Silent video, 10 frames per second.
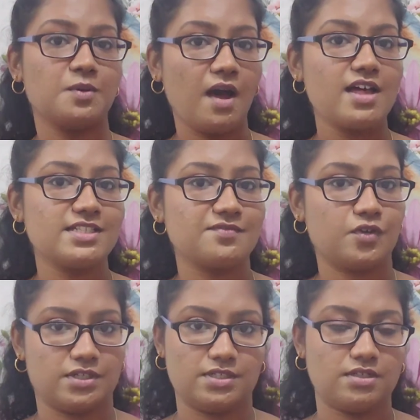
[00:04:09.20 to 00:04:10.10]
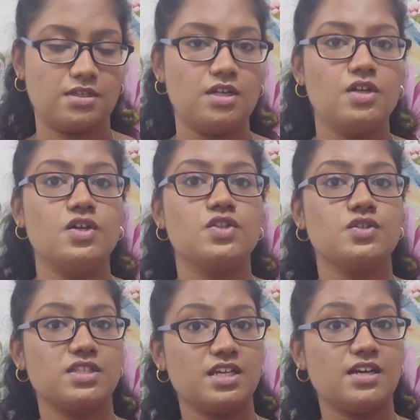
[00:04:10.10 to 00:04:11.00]
to ask for it.
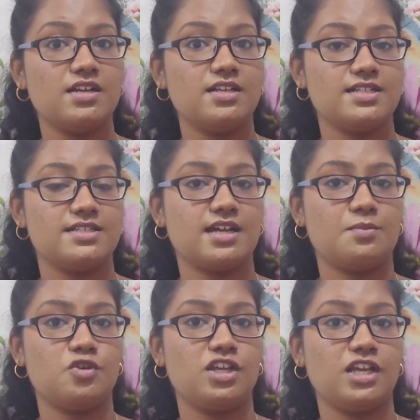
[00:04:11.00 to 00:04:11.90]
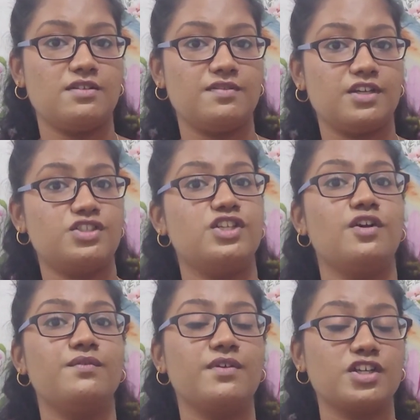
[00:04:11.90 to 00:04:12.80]
So here is the communicative
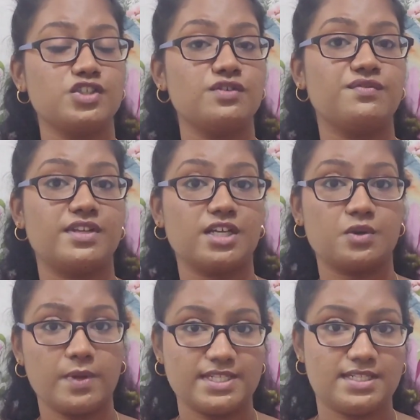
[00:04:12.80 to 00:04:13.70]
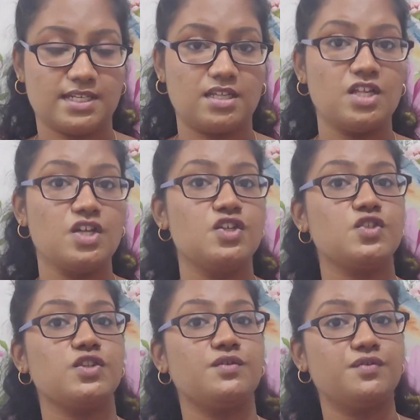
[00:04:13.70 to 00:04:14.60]
function of requesting.
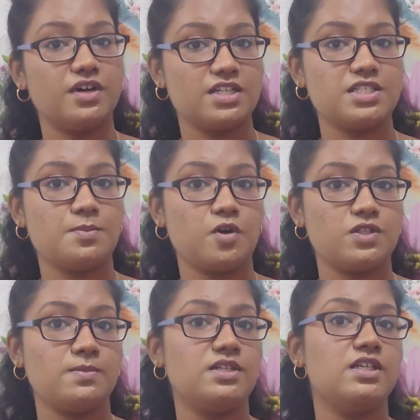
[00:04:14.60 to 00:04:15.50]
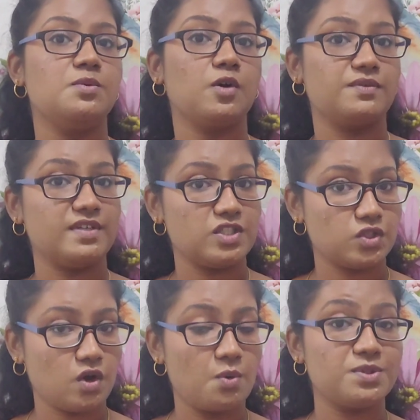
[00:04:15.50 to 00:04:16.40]
So the first possibility what we
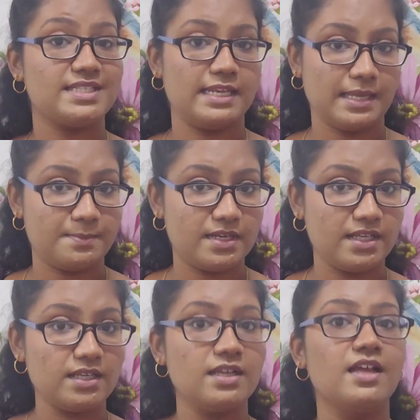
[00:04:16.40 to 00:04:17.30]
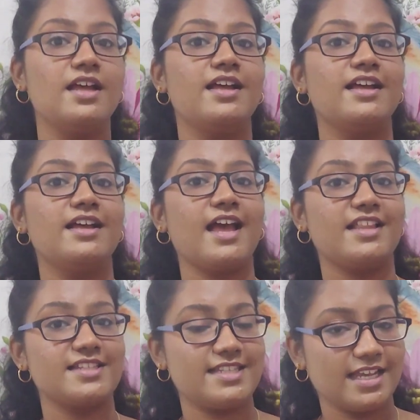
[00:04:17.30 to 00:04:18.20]
saw was labeling,
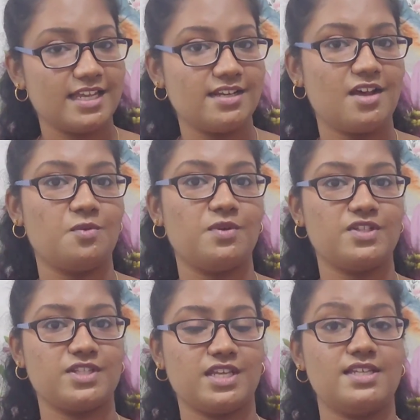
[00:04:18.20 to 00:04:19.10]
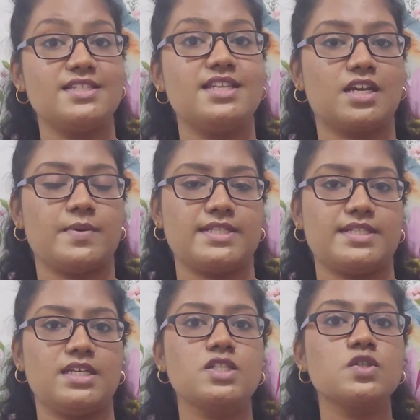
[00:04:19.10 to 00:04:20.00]
and the second now we are seeing is
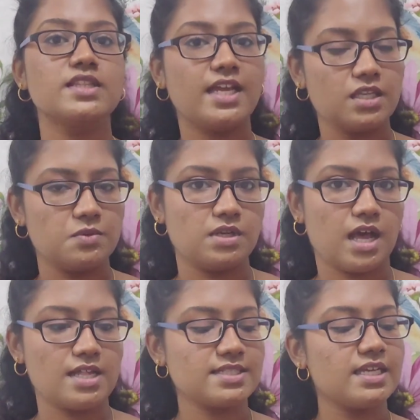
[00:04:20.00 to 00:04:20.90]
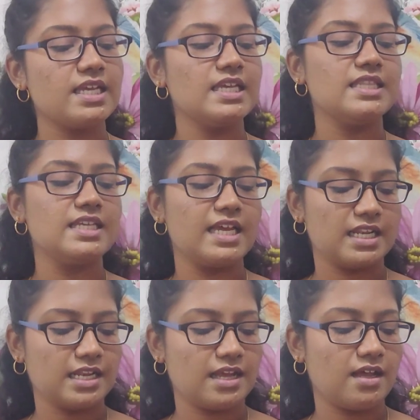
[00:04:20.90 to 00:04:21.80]
requesting. So then you would ask "Idi
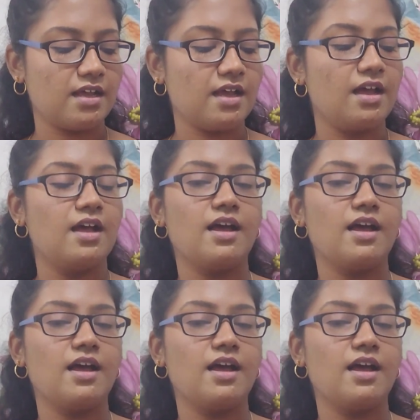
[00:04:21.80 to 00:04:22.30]
enna